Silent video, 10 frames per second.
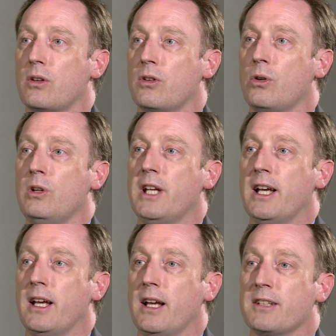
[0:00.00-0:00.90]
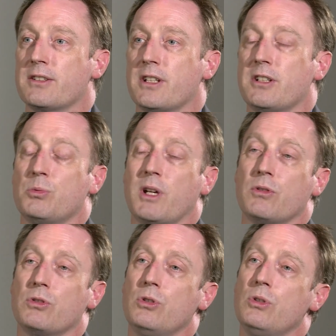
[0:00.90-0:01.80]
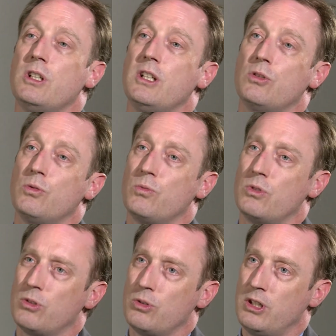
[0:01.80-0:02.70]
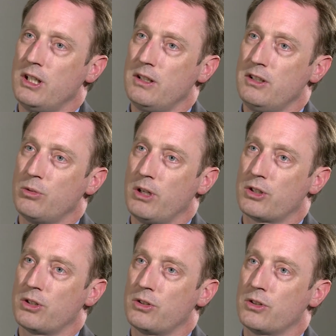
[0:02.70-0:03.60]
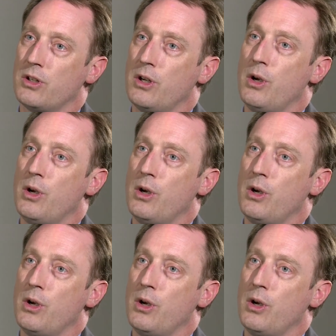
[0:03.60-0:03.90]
not only as a scientist we have the duty to dig these questions,